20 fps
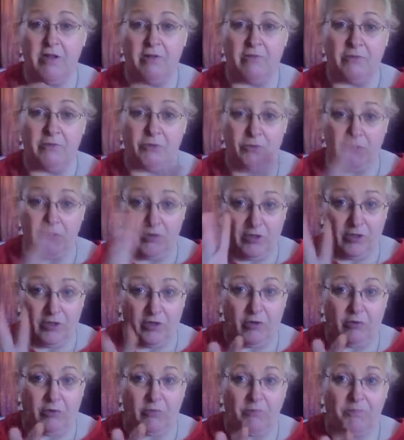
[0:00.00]
for, you
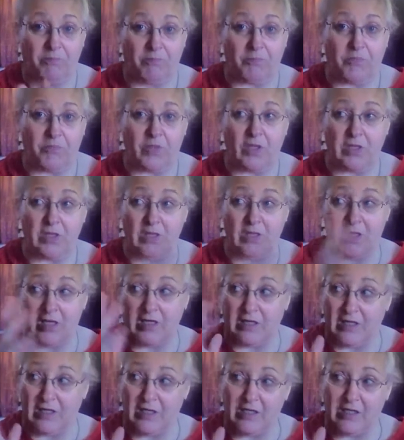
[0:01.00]
know,
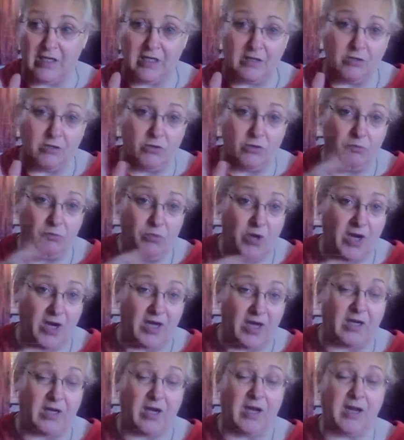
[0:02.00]
that didn't include
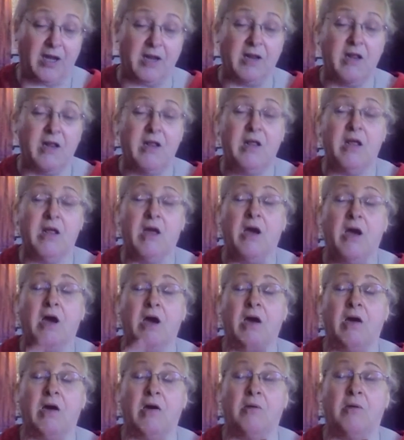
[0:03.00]
Brad and I.
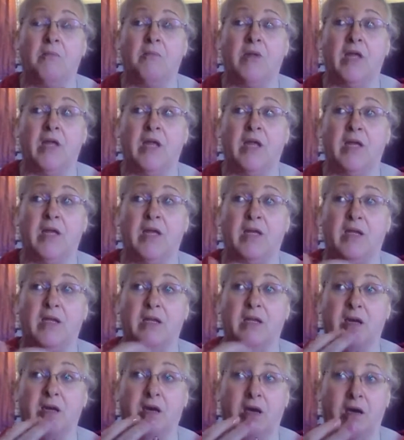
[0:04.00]
Um, and
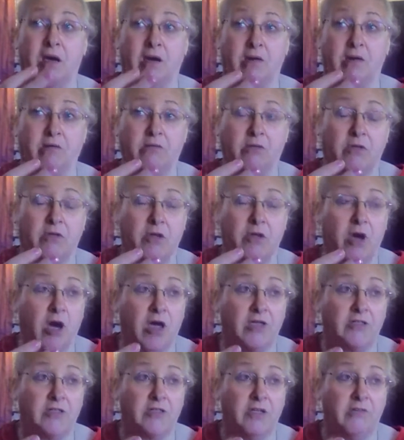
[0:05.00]
uh, the
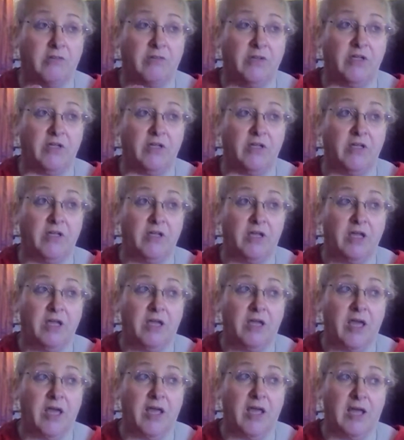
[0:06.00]
cost of it.
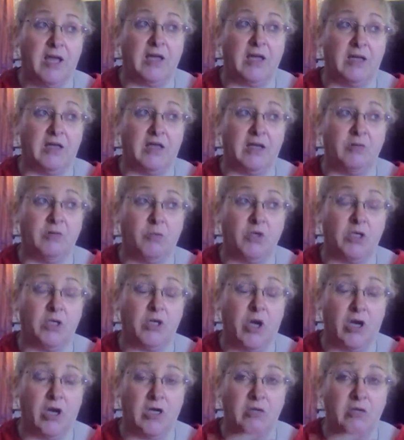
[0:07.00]
And then we
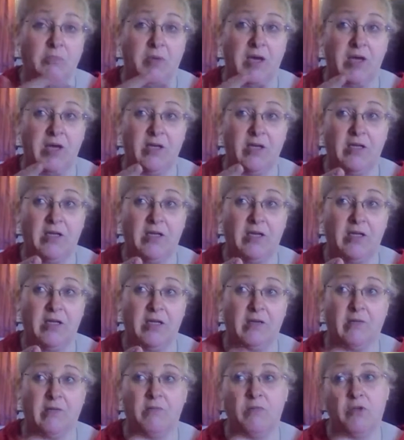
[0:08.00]
talked about it,
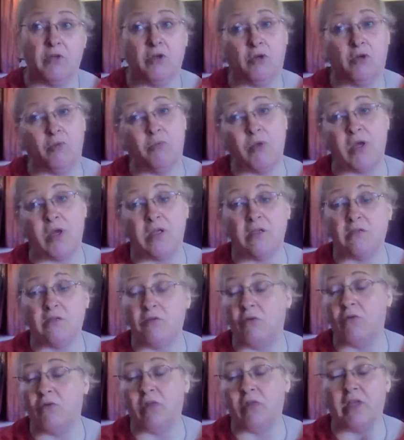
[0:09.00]
and, you know, Brad,
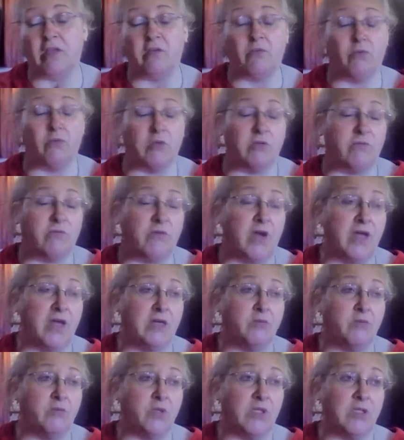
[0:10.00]
oh, that was
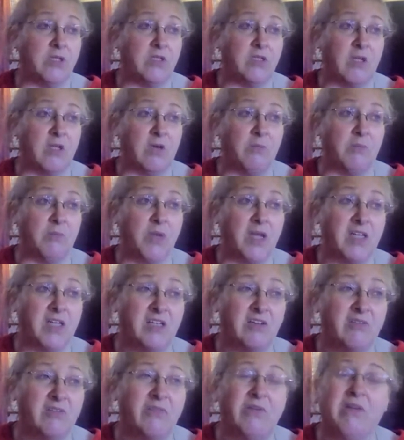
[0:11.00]
fine with stuff. But I
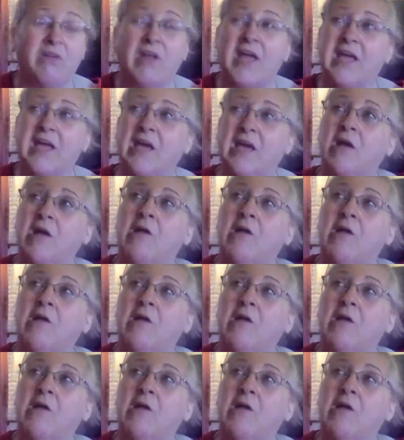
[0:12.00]
still felt like